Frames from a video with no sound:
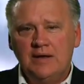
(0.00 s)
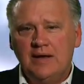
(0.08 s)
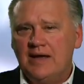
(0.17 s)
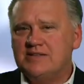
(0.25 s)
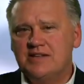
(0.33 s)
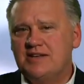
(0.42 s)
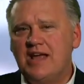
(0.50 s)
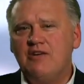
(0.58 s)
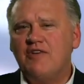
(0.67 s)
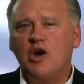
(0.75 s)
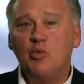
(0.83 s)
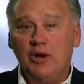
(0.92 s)
As the day of
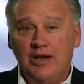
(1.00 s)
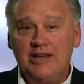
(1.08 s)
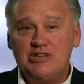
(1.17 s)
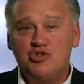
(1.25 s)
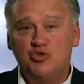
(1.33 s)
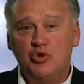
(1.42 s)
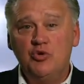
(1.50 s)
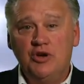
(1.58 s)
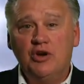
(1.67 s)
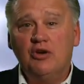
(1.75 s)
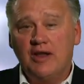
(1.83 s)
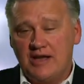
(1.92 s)
our release drew
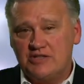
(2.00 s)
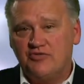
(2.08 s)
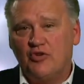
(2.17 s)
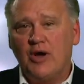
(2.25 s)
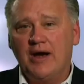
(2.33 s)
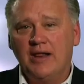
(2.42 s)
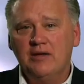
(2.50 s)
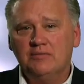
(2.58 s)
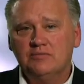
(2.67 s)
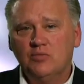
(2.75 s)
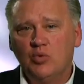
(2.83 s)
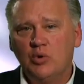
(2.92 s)
near last Friday,
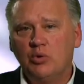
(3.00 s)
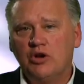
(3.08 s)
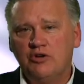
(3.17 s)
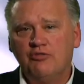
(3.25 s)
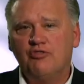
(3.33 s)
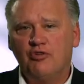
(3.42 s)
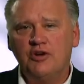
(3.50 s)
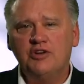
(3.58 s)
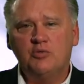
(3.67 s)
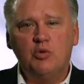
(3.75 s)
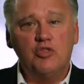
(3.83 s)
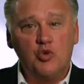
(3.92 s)
we were
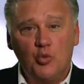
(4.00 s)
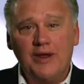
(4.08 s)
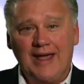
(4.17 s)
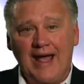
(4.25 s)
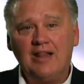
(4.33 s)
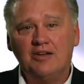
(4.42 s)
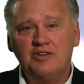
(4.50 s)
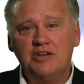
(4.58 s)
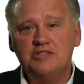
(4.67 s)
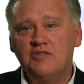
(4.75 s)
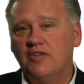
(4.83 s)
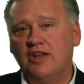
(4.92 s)
confronted with the
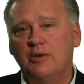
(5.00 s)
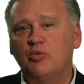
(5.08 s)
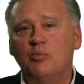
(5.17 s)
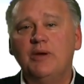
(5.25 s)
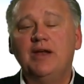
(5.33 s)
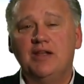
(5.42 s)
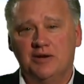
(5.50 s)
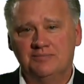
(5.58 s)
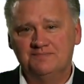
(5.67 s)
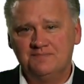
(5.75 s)
realities of the liberal media.